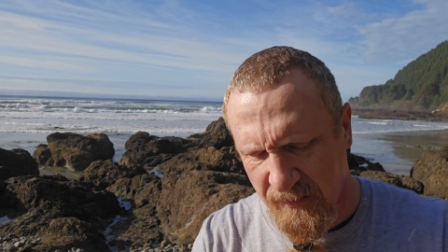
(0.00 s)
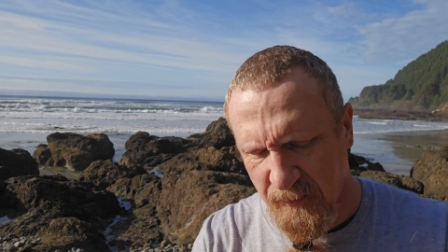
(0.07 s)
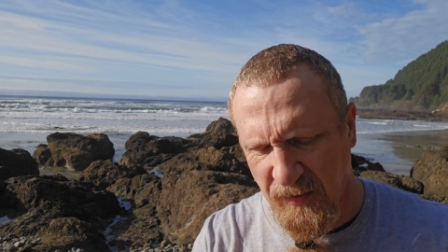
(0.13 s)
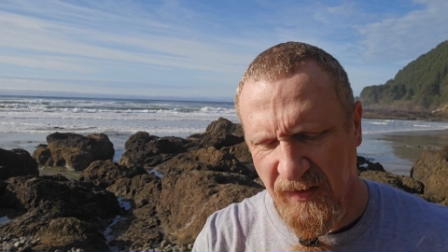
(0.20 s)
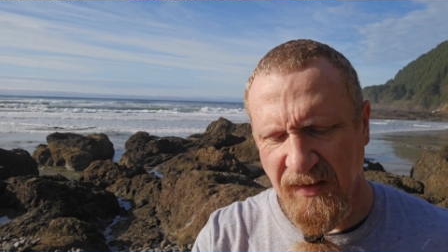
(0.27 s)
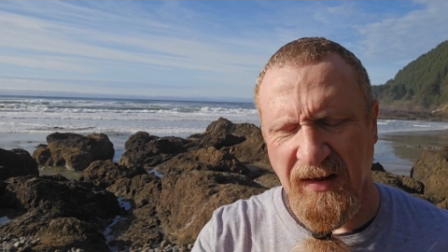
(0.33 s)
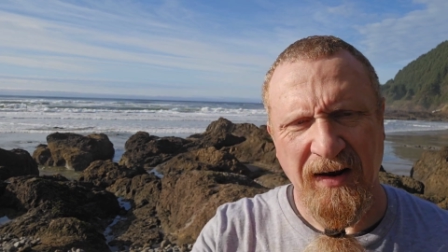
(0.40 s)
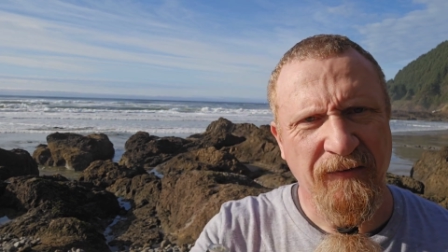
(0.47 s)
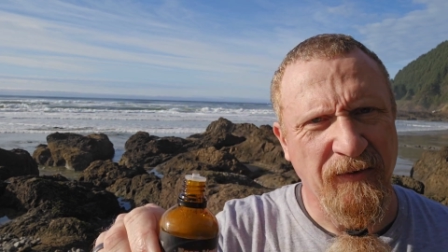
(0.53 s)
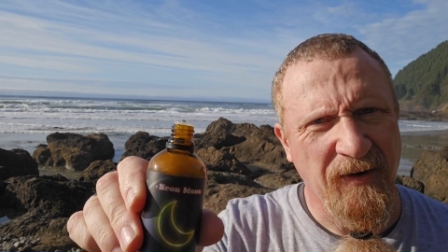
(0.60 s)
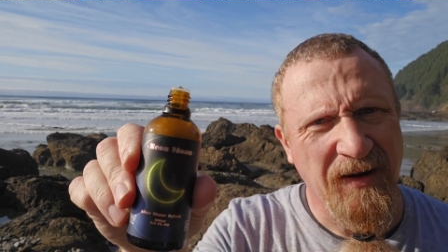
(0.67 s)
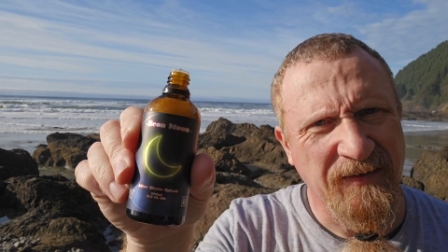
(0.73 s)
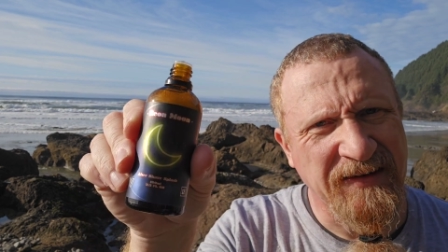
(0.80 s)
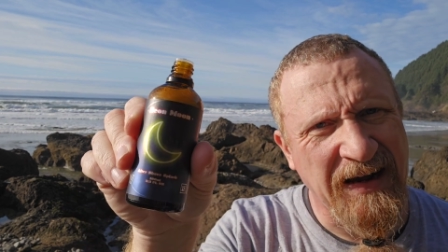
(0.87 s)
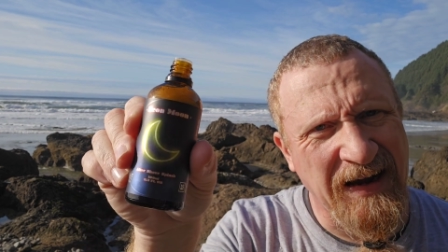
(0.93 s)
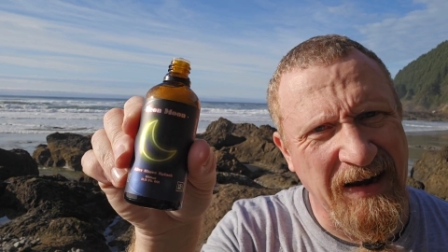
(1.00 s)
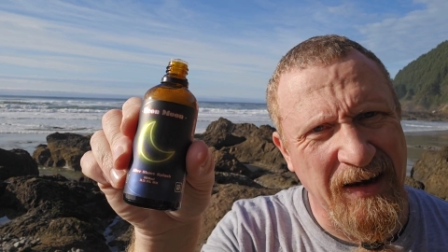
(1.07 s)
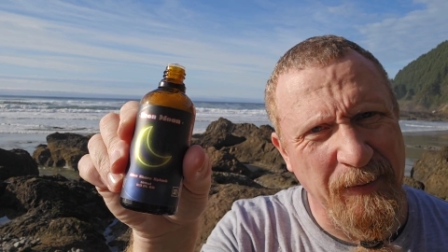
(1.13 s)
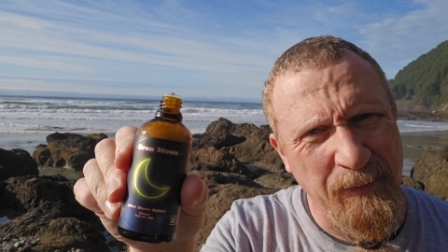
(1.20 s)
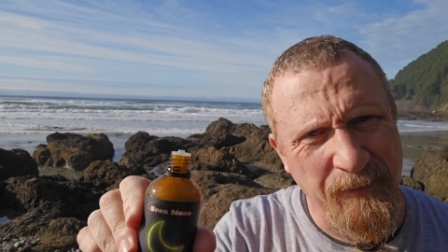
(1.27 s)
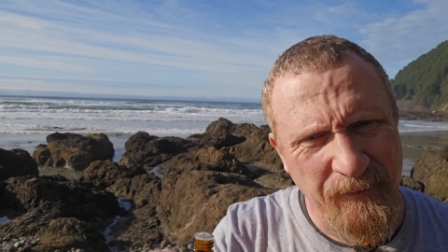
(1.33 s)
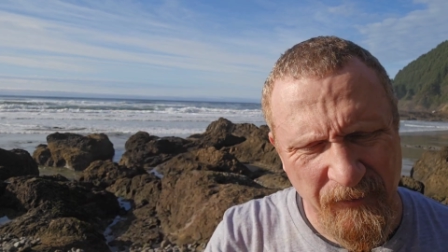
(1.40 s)
but the effort of
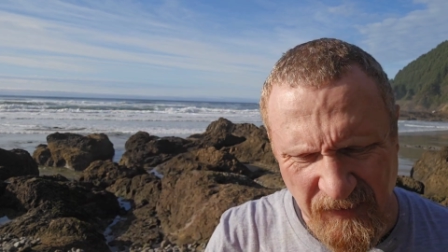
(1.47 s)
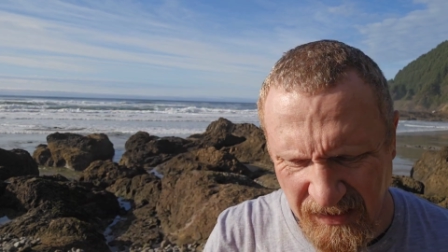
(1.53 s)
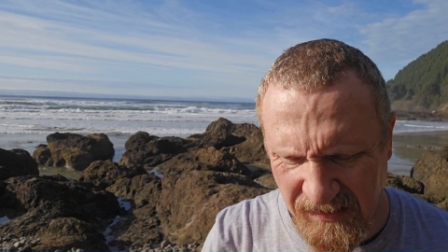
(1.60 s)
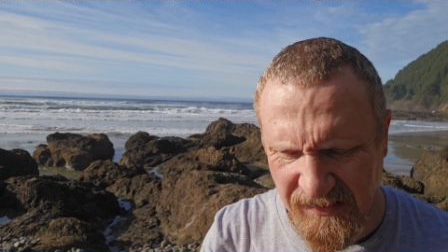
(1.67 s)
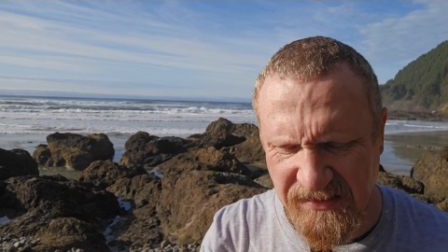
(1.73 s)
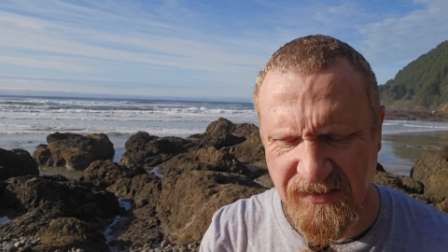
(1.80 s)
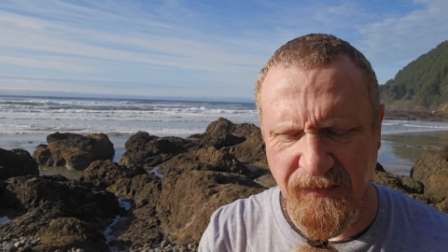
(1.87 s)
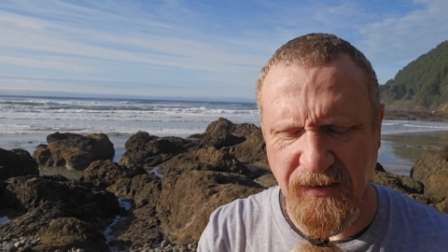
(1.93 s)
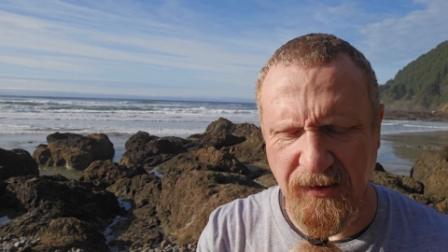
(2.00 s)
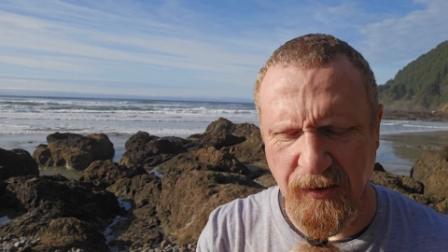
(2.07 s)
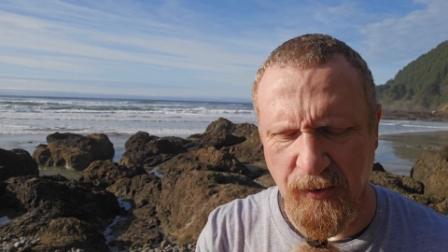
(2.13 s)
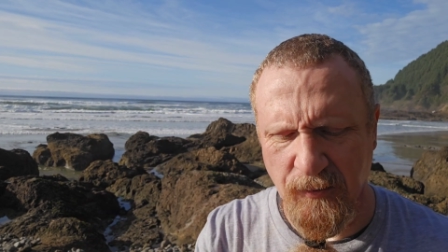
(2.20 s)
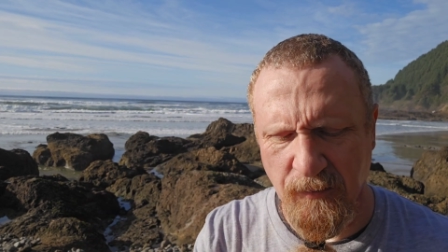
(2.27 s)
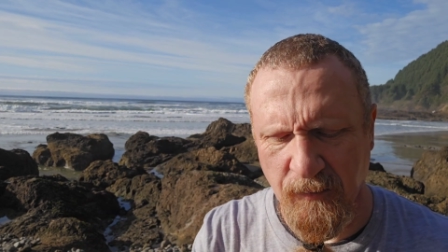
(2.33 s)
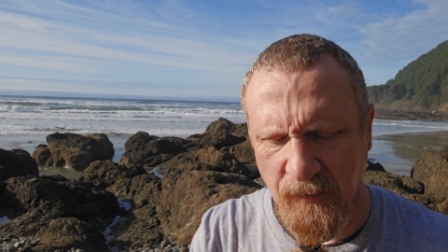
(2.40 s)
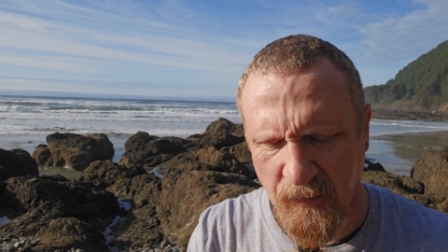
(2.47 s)
time in this video,